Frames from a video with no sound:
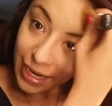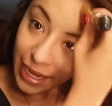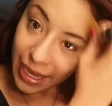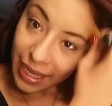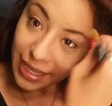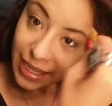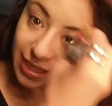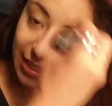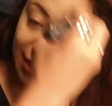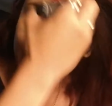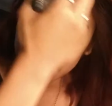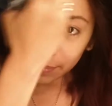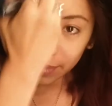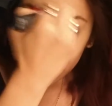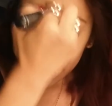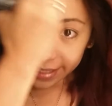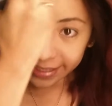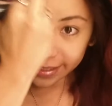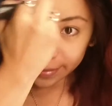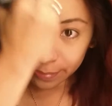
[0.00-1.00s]
I like to
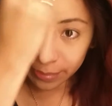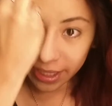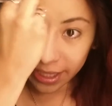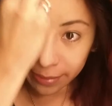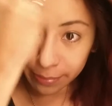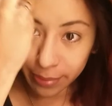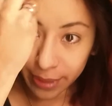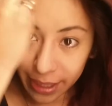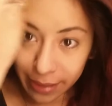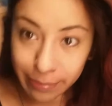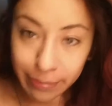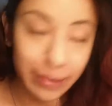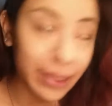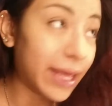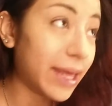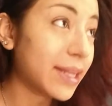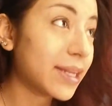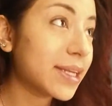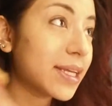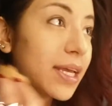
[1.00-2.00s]
blend, blend, blend,
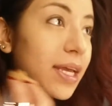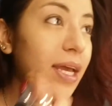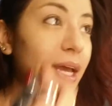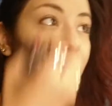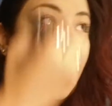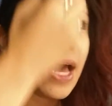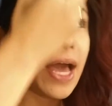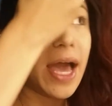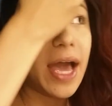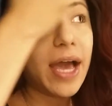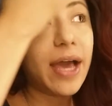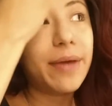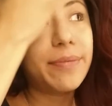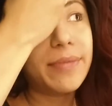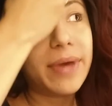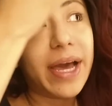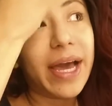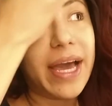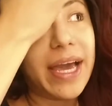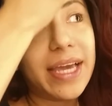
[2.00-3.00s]
blend.
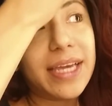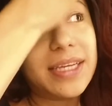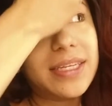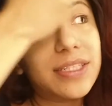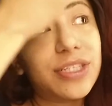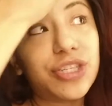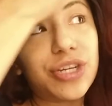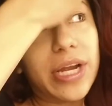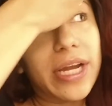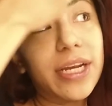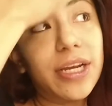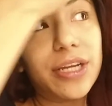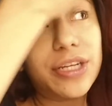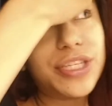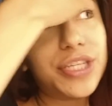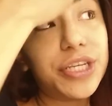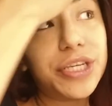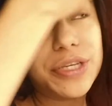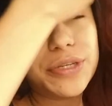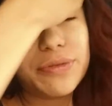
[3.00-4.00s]
I try
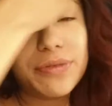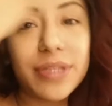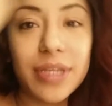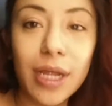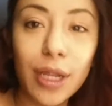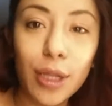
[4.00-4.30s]
not to use